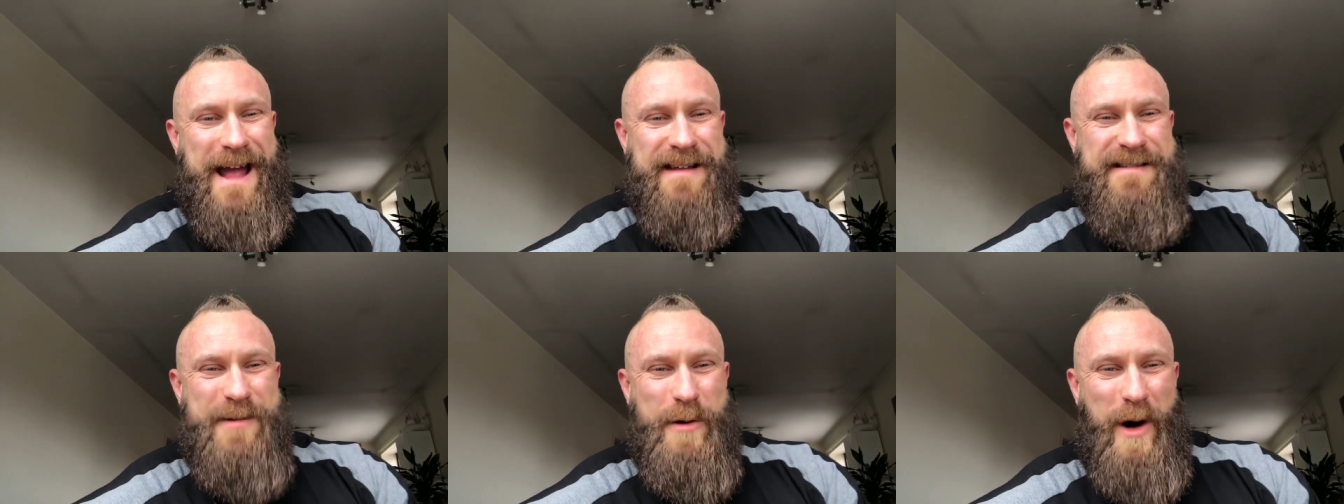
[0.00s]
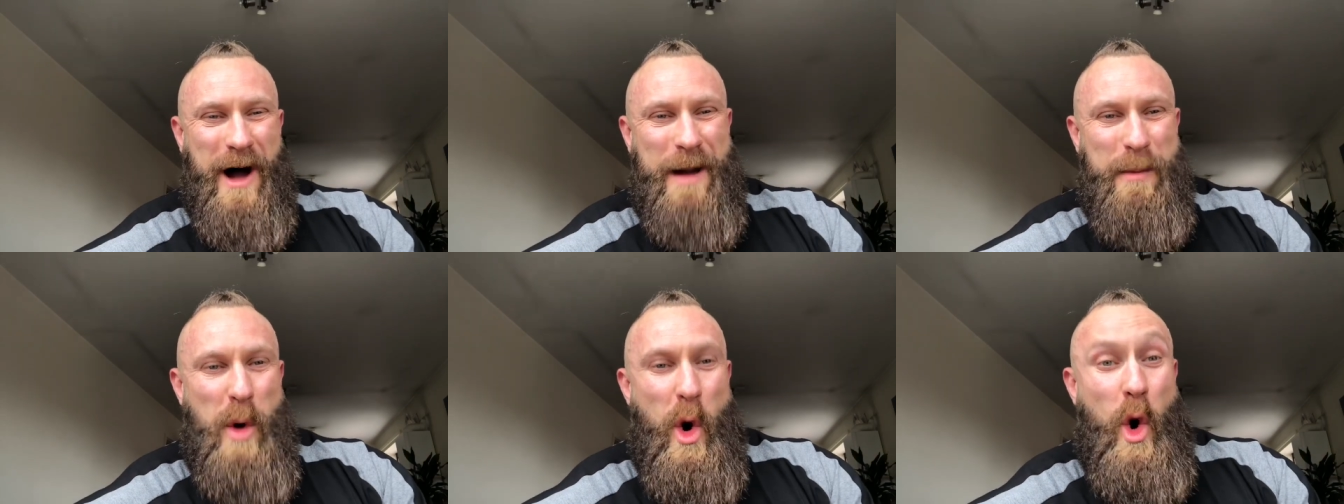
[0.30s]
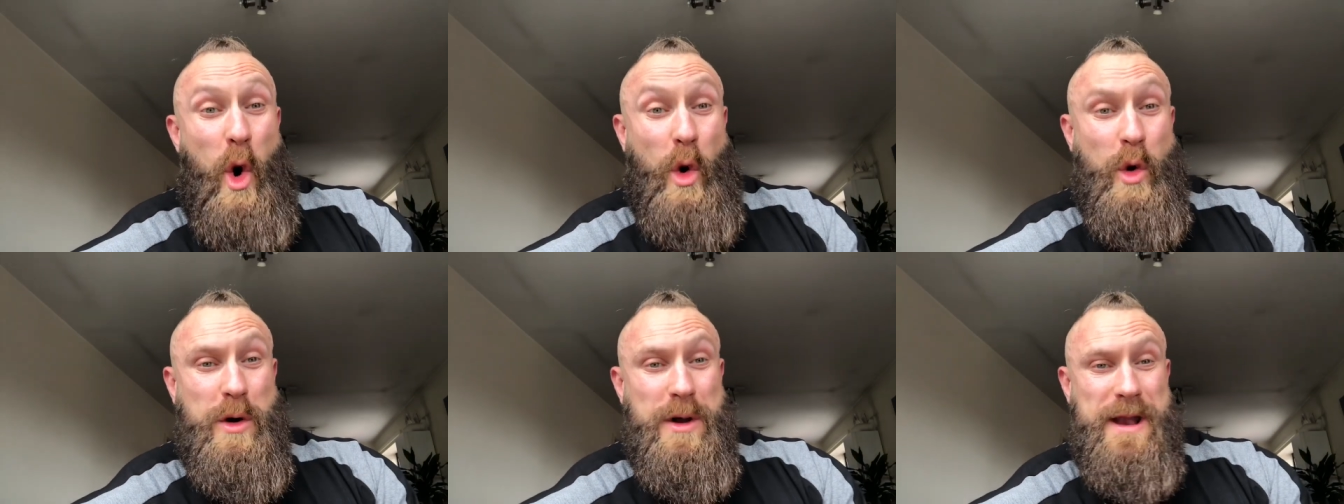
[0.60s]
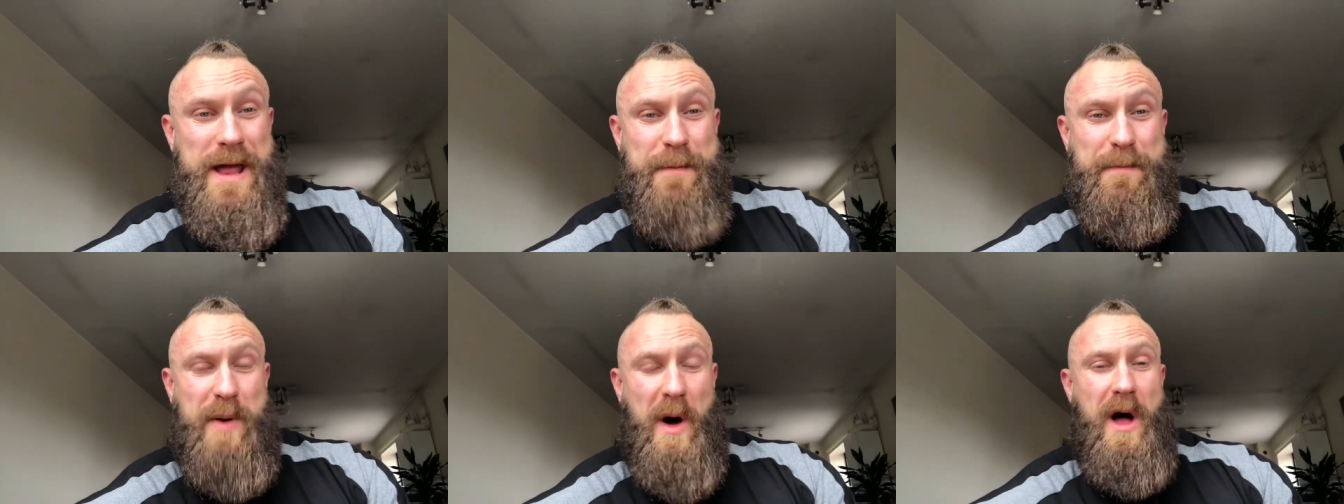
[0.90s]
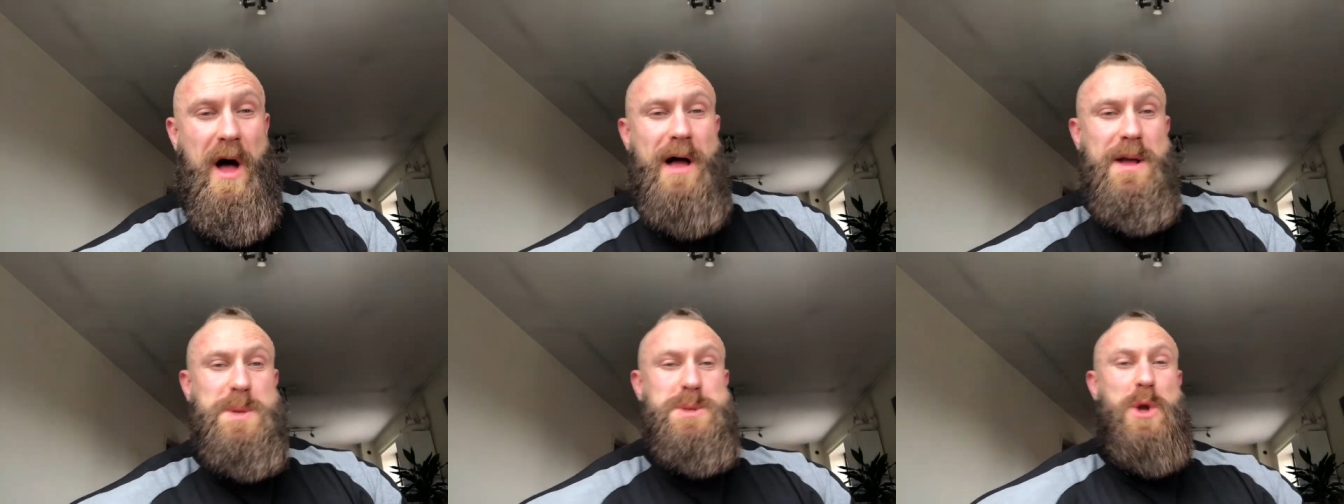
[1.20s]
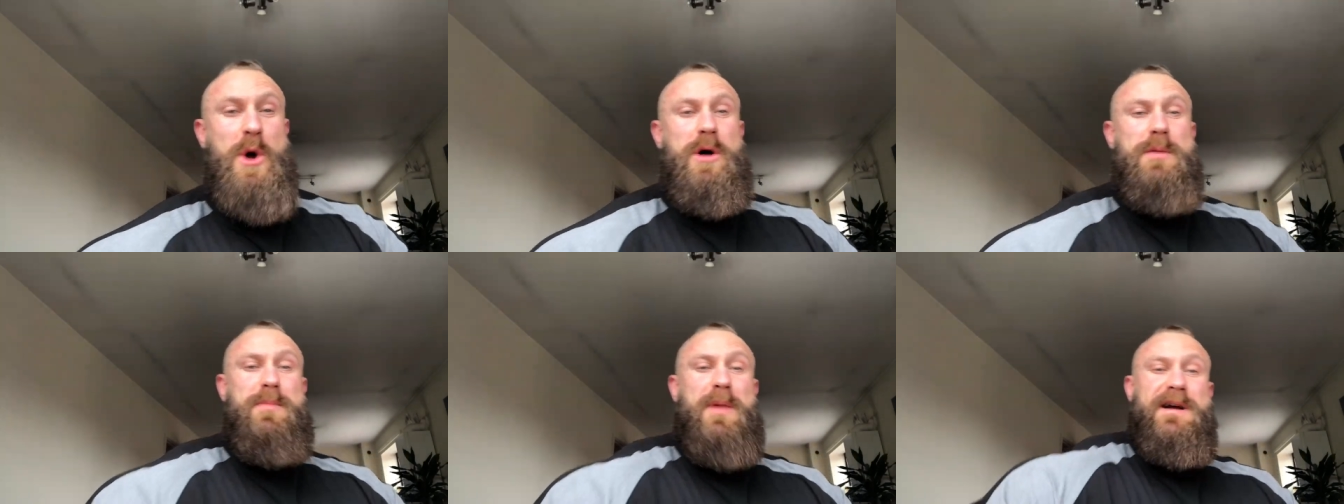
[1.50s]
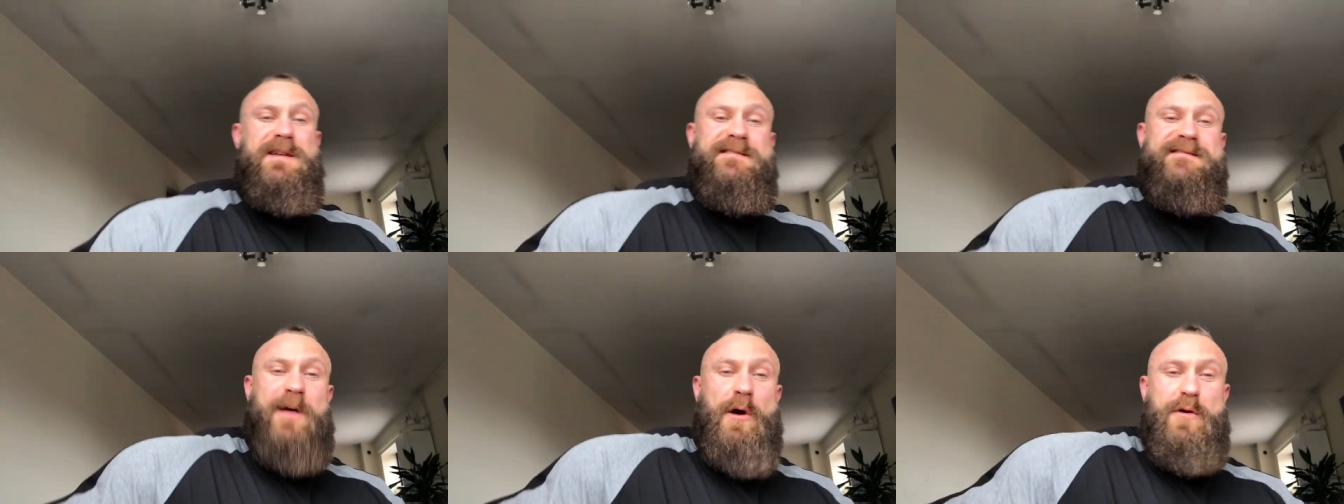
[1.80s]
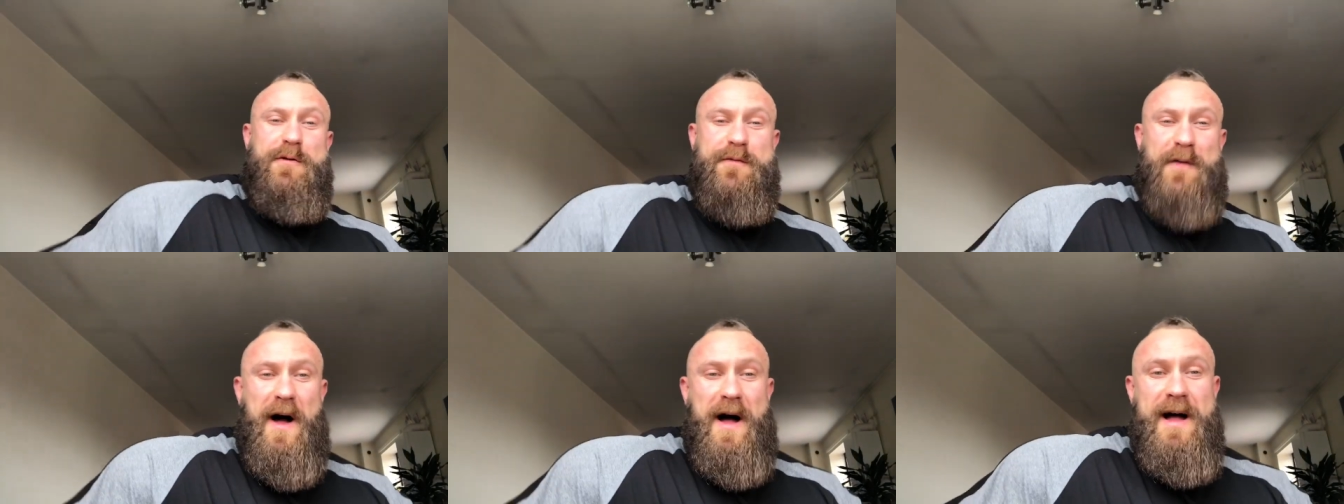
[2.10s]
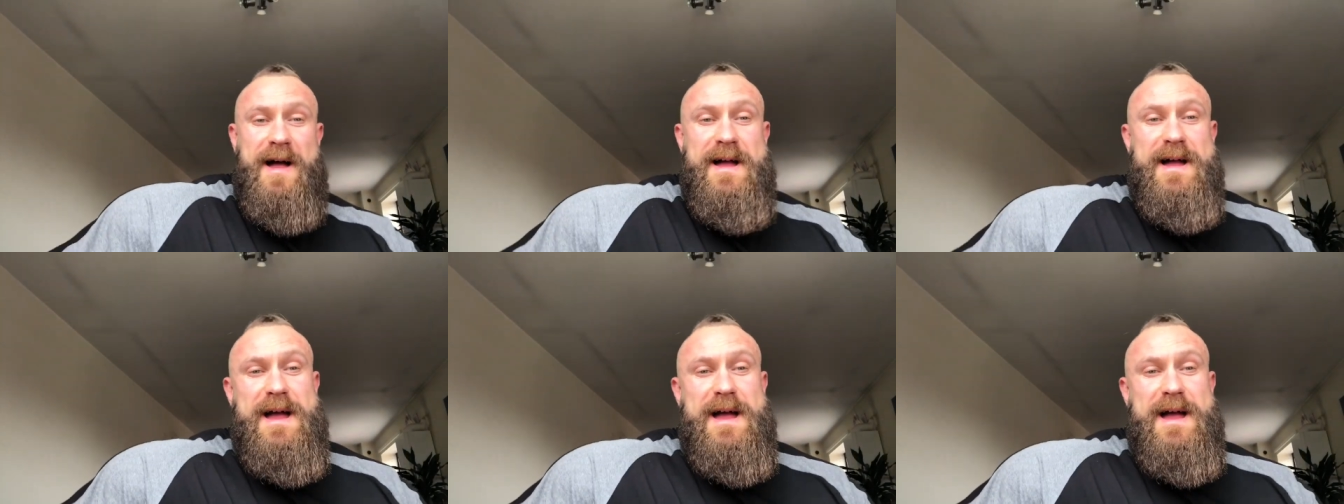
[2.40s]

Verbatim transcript: so I am awkwardly perched on my sofa,